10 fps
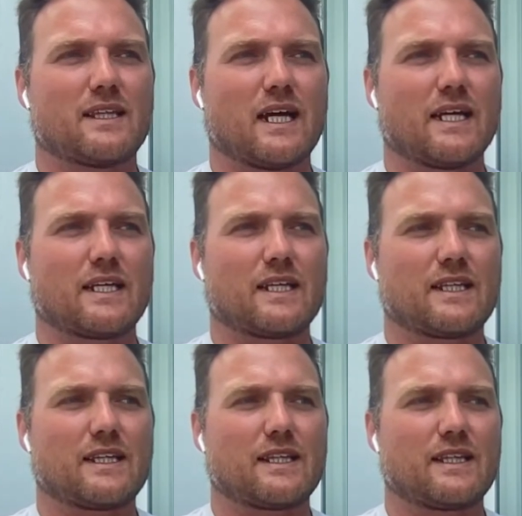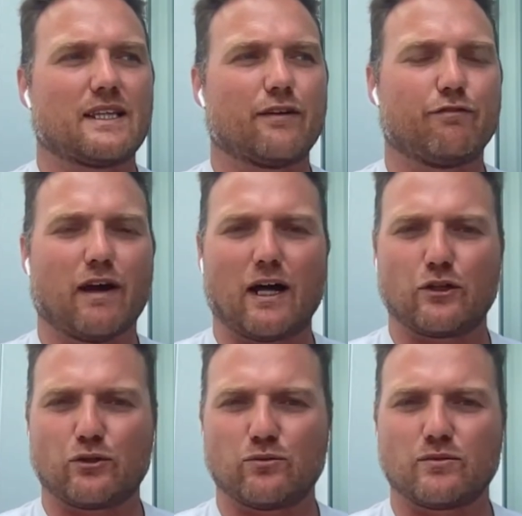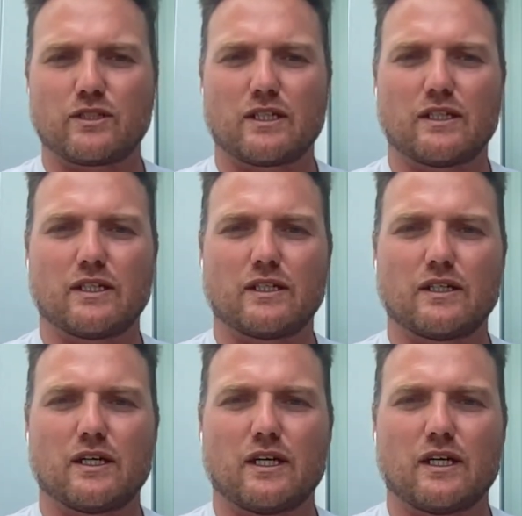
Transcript: like the volumes and the